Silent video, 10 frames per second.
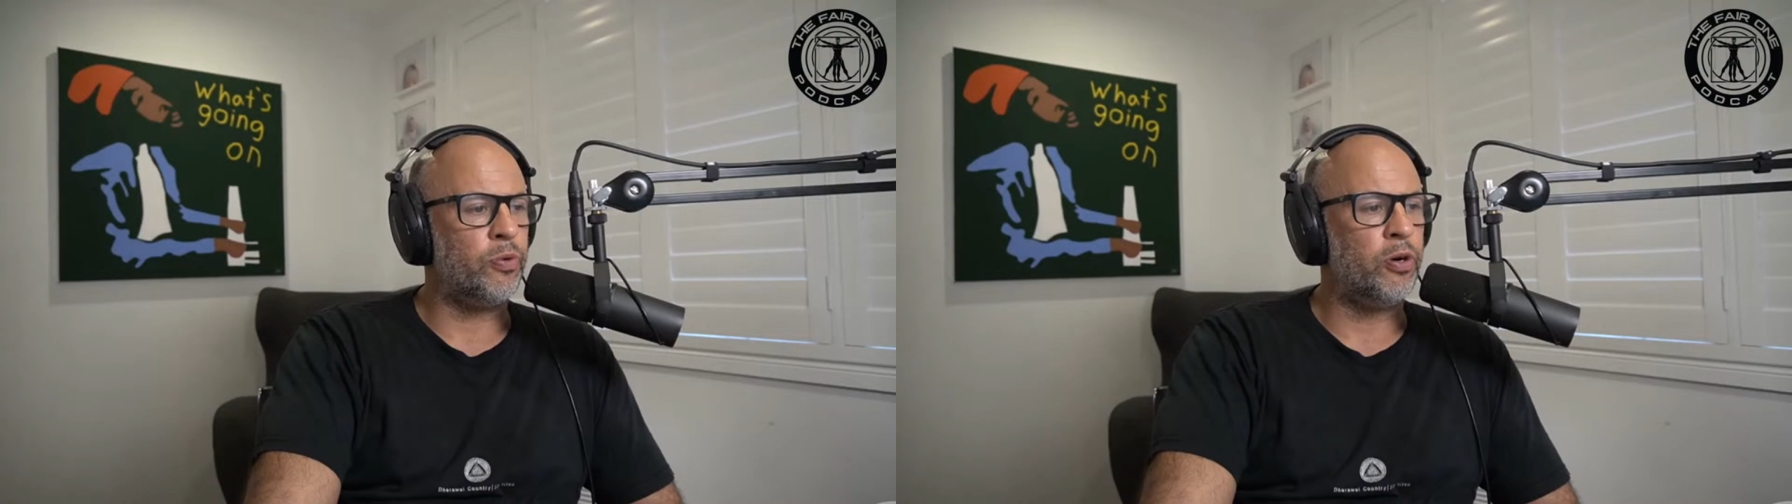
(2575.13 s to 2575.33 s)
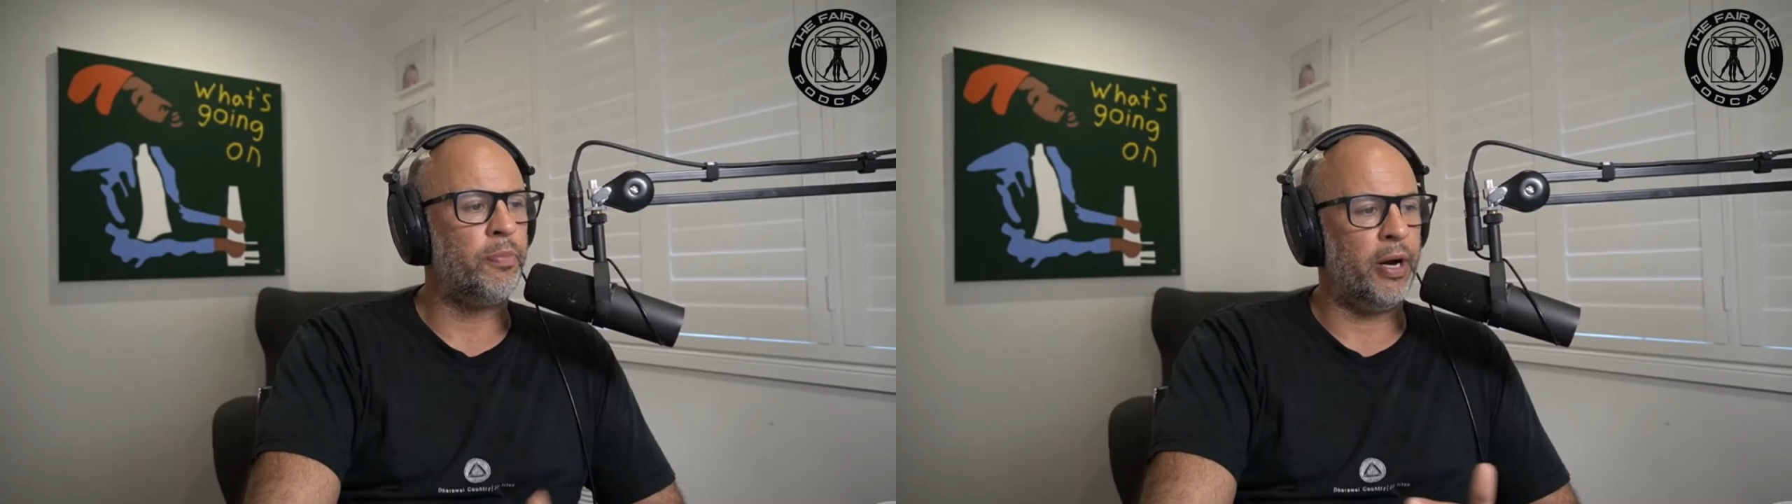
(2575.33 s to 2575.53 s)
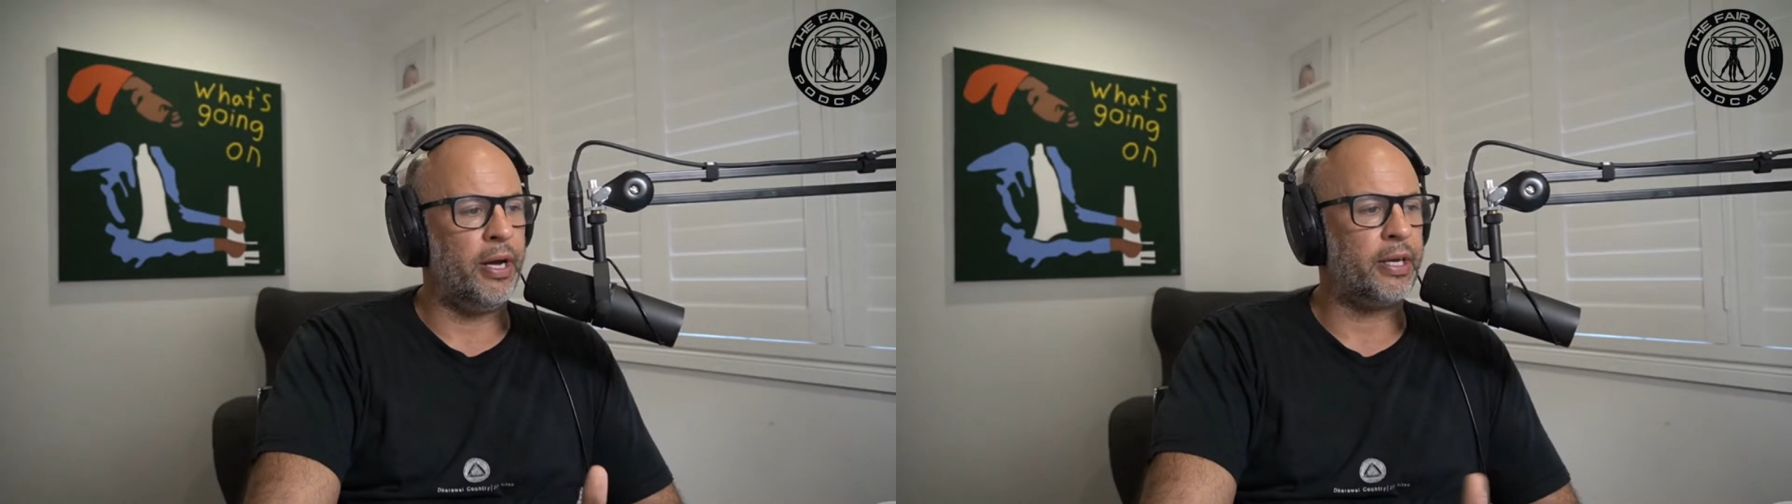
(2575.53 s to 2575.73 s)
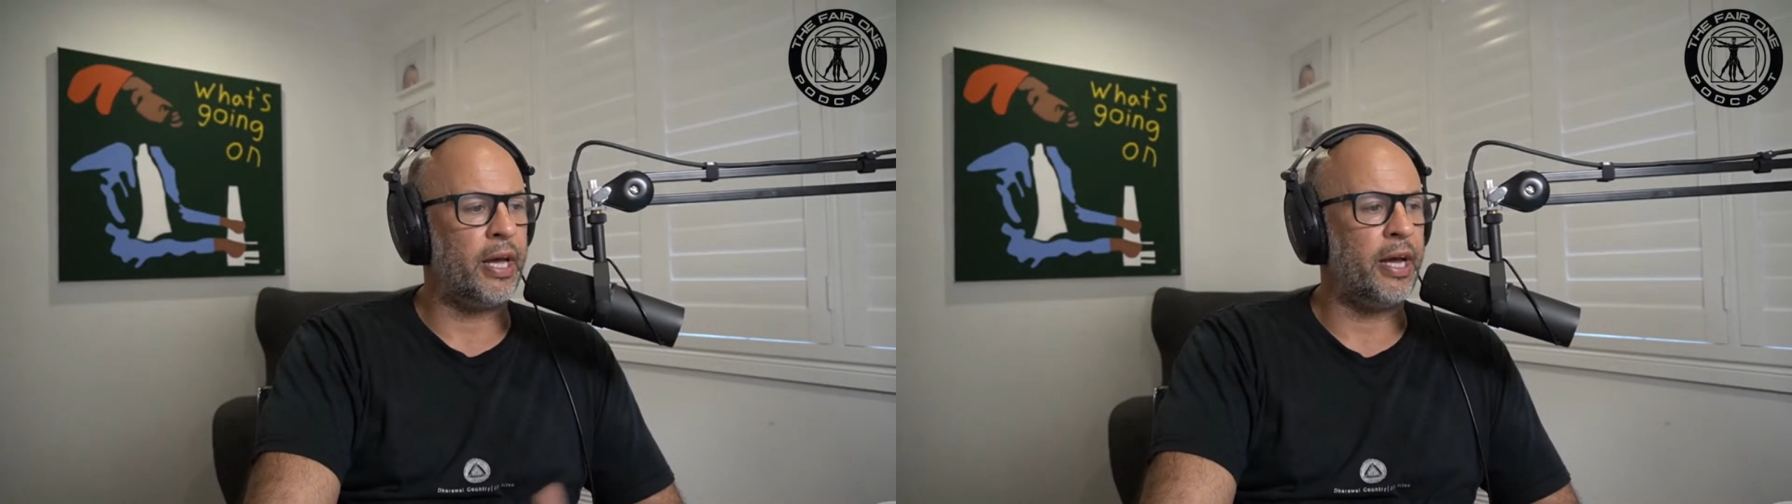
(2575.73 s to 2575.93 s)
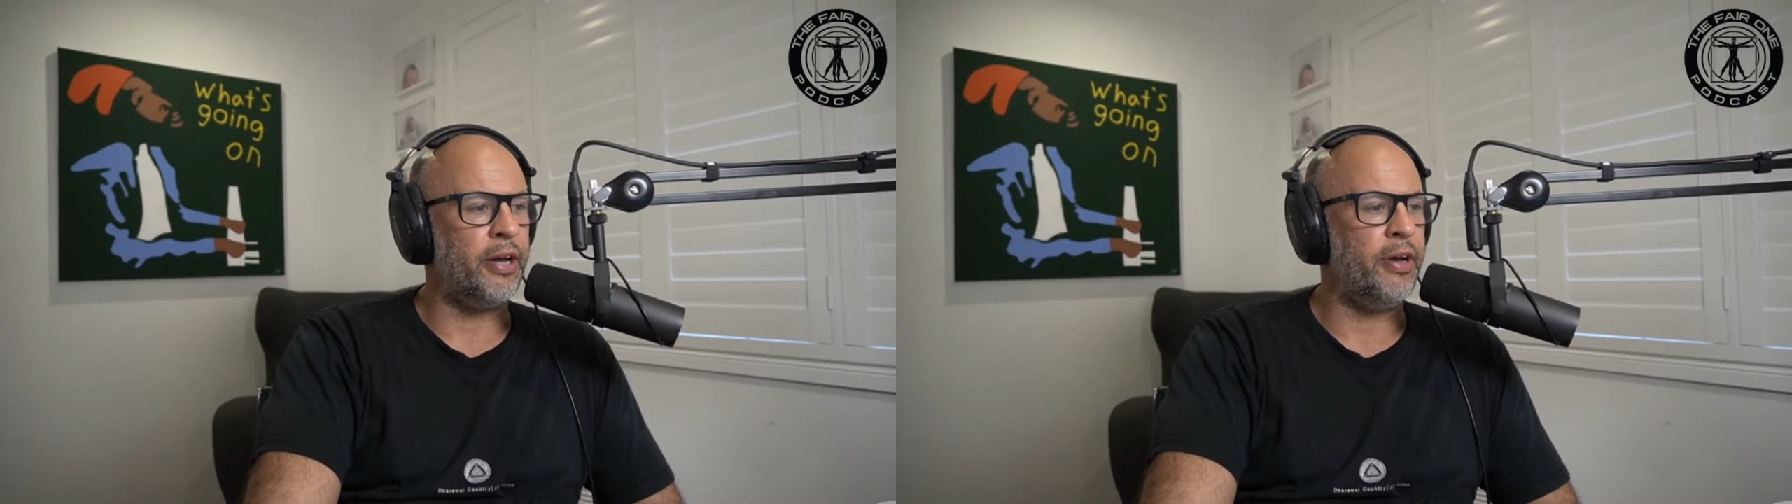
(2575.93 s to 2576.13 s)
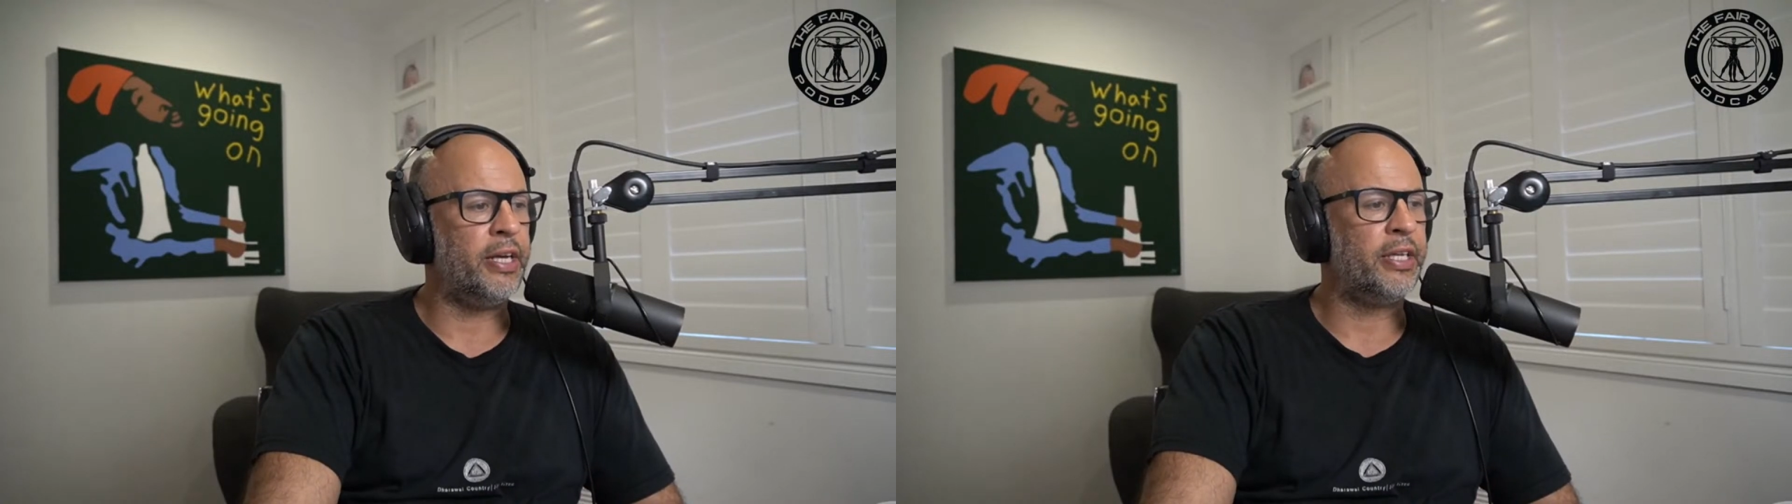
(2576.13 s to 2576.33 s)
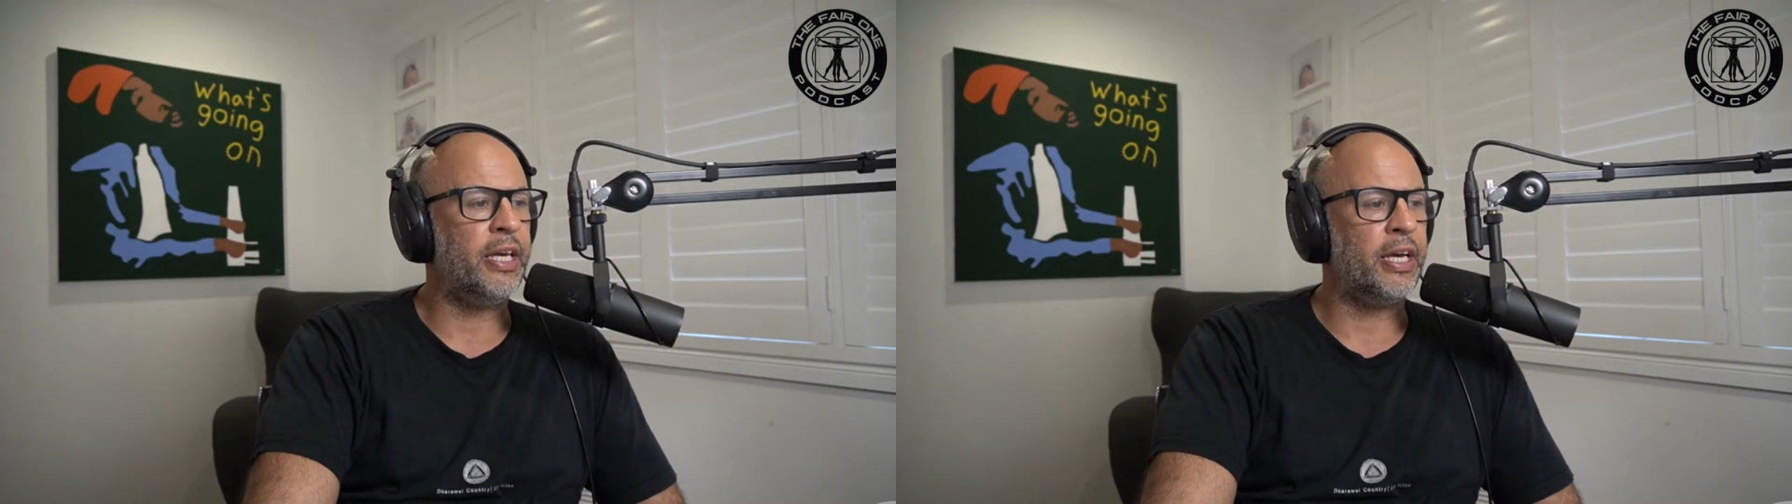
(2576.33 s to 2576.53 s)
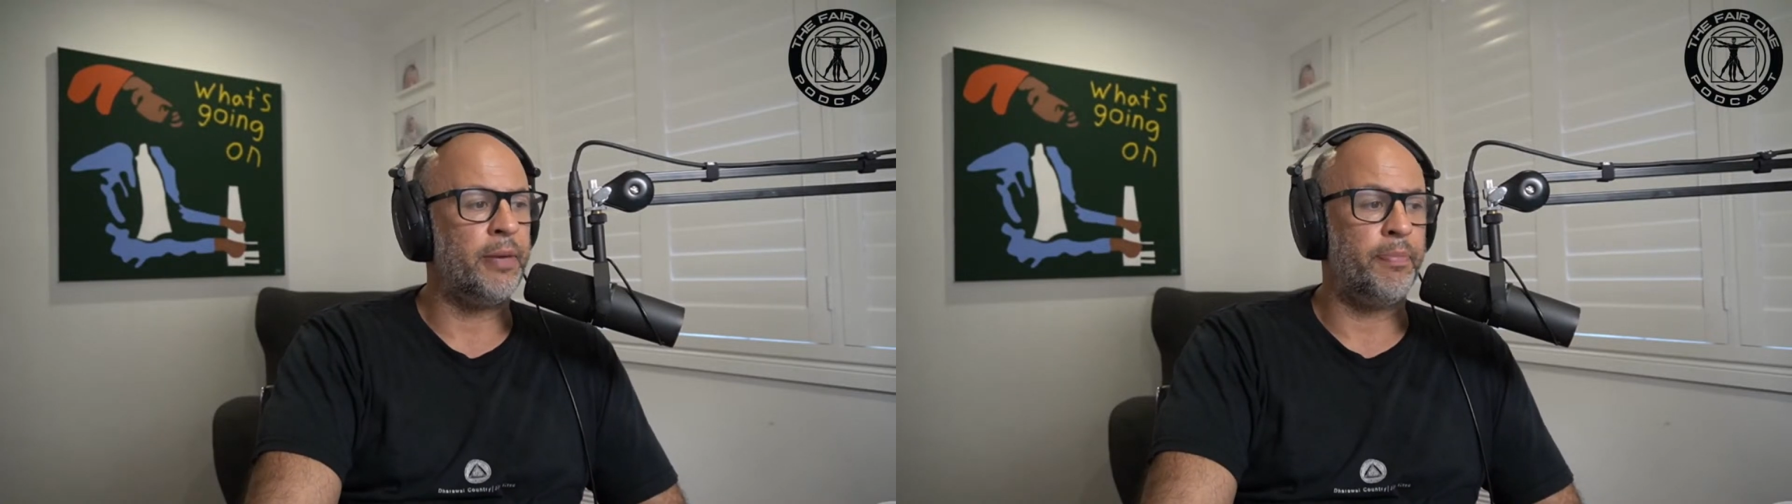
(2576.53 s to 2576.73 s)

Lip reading: well by a KO head kick.